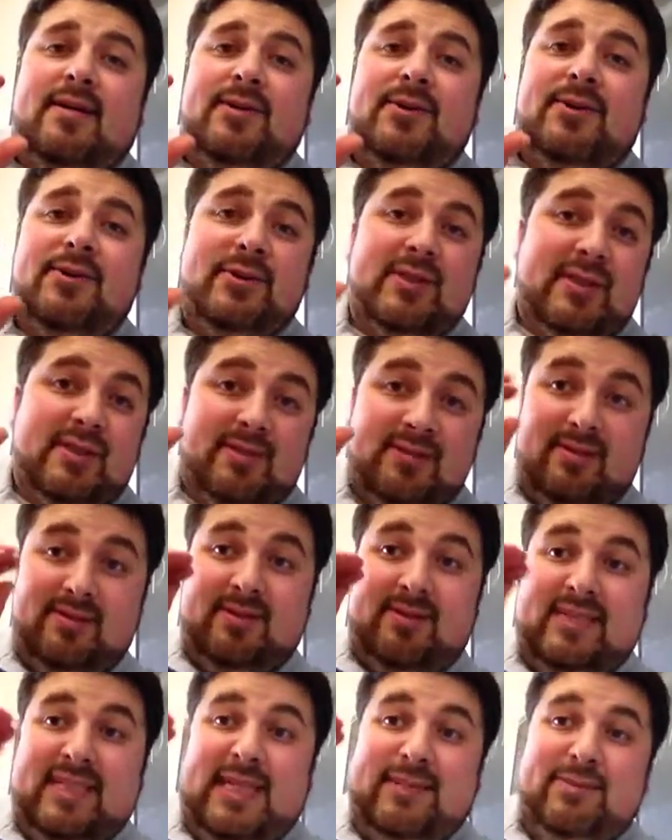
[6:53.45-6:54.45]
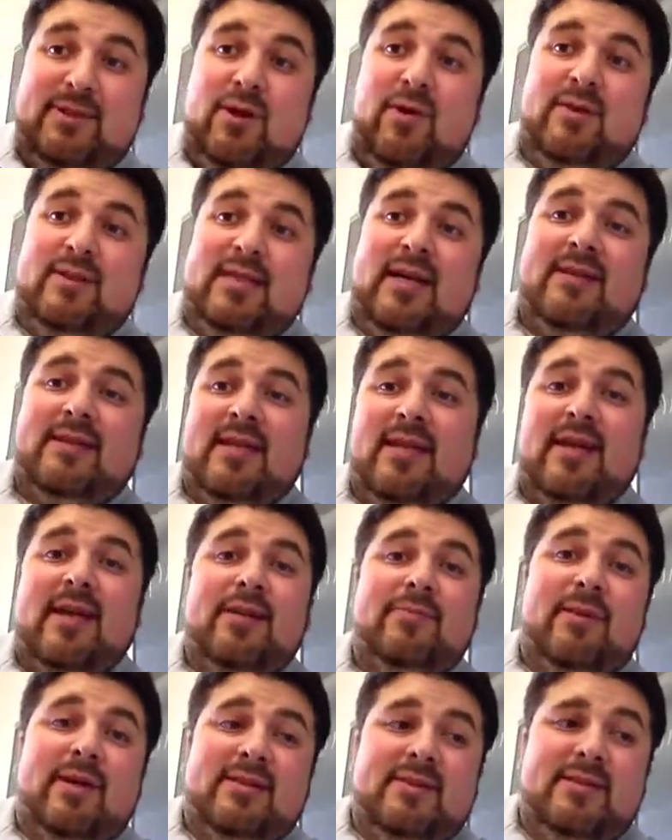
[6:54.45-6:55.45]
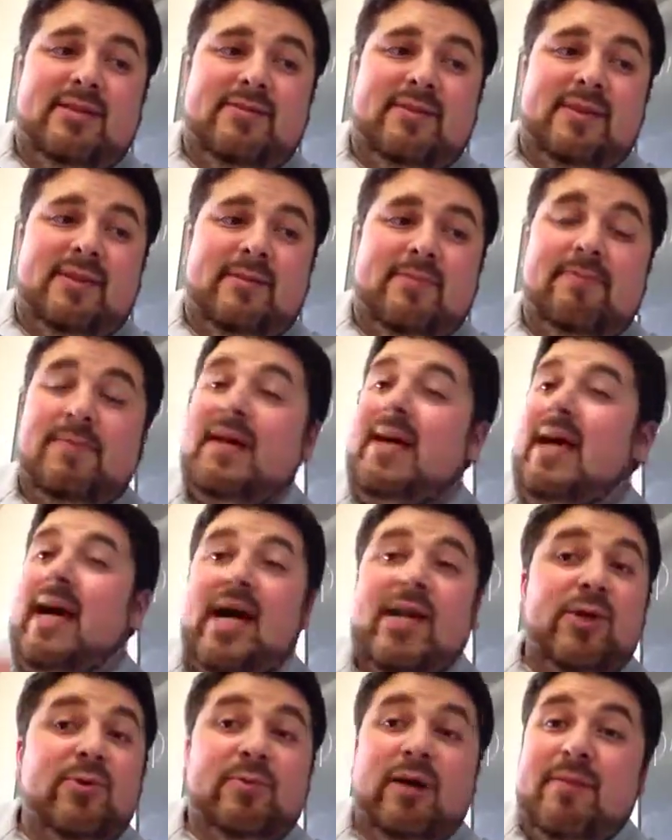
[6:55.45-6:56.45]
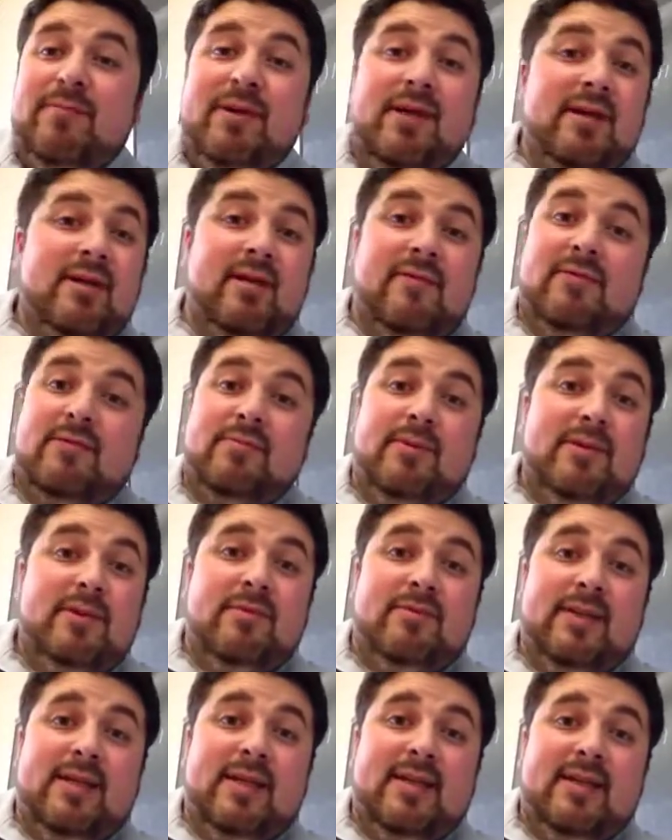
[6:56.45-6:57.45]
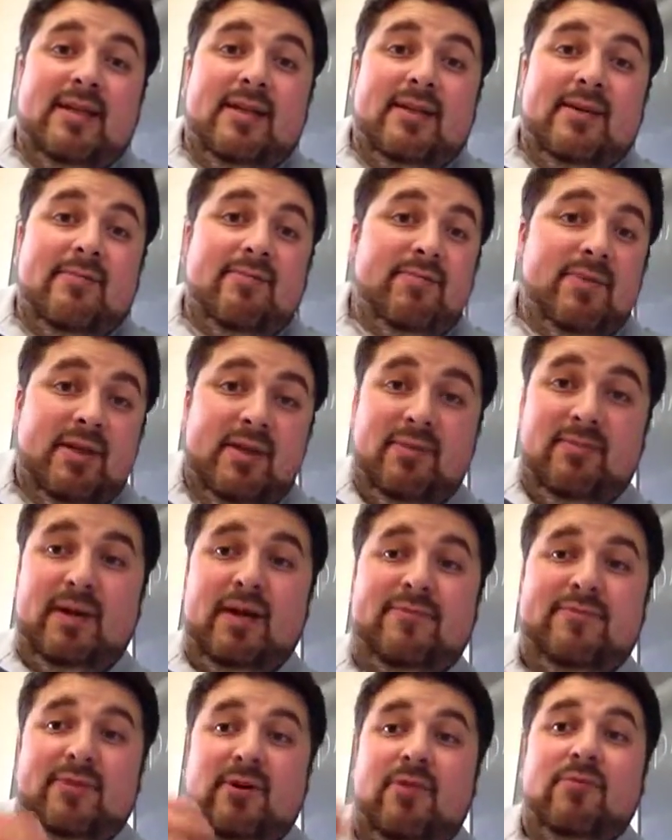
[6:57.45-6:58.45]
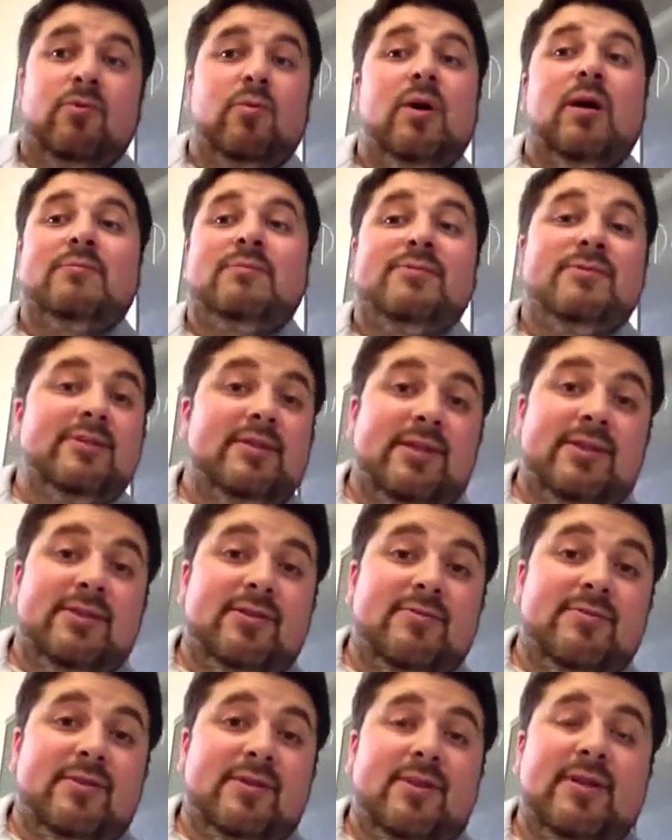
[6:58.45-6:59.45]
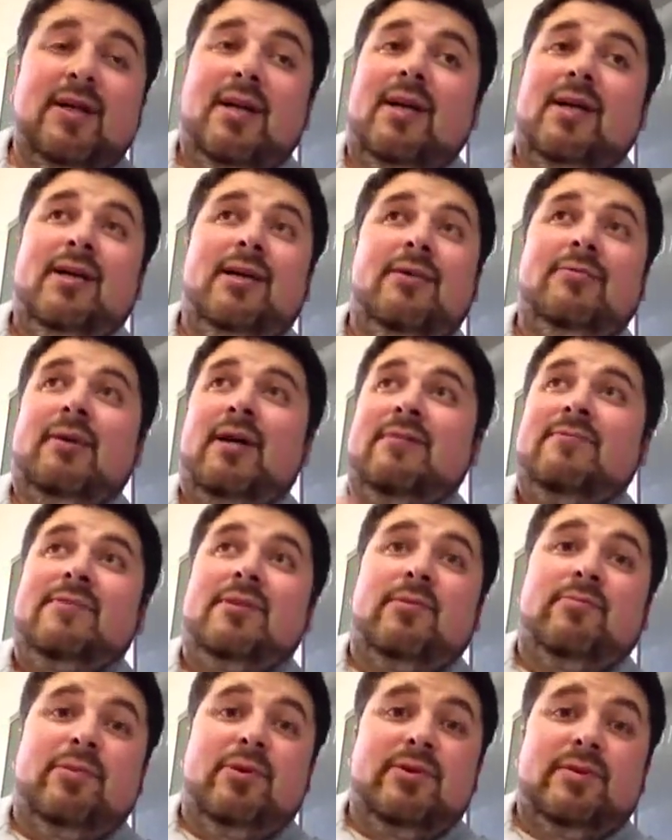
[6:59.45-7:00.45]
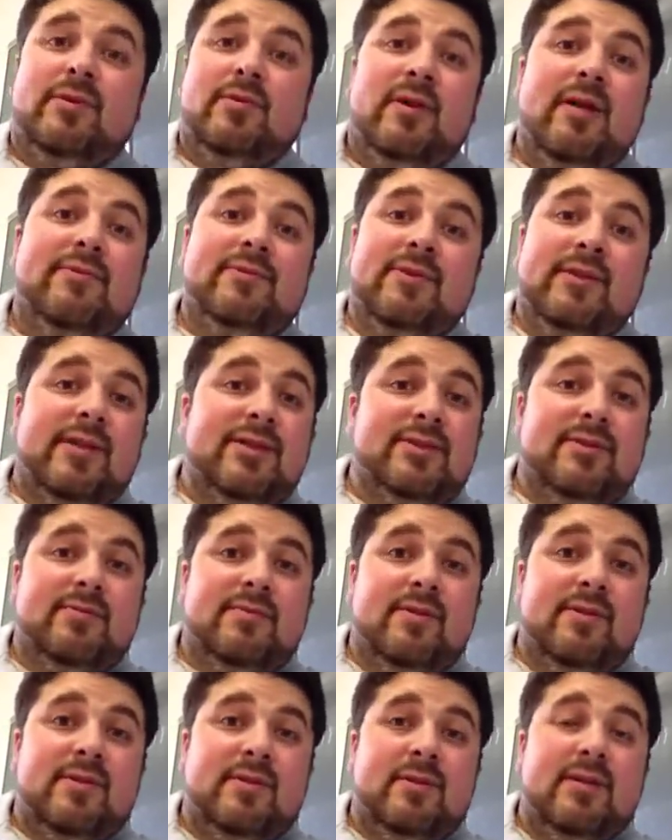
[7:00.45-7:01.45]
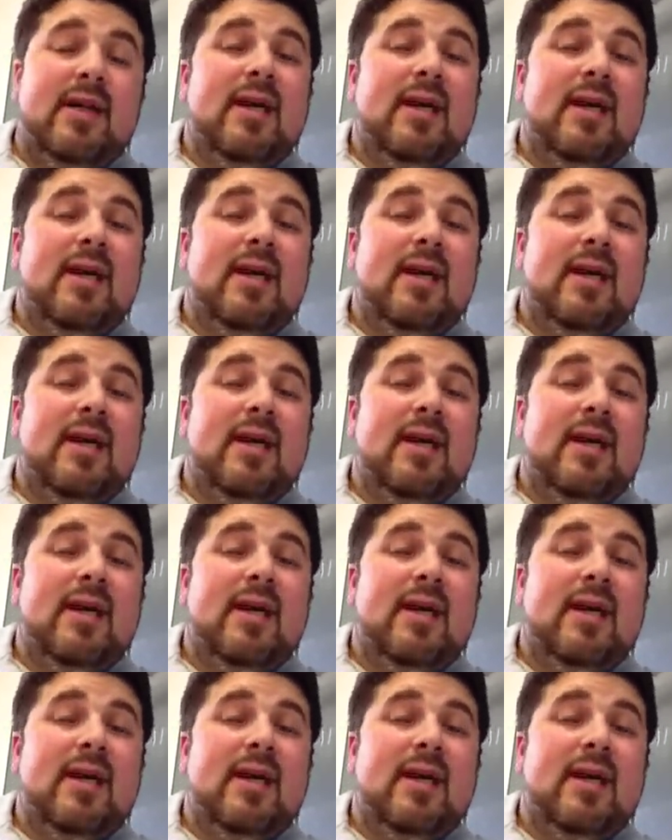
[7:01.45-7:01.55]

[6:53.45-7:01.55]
you can keep going down that line of positivity. And you might be uncomfortable at the beginning. You might feel overwhelmed if you're an introvert. You might feel pushed away if you're an extrovert.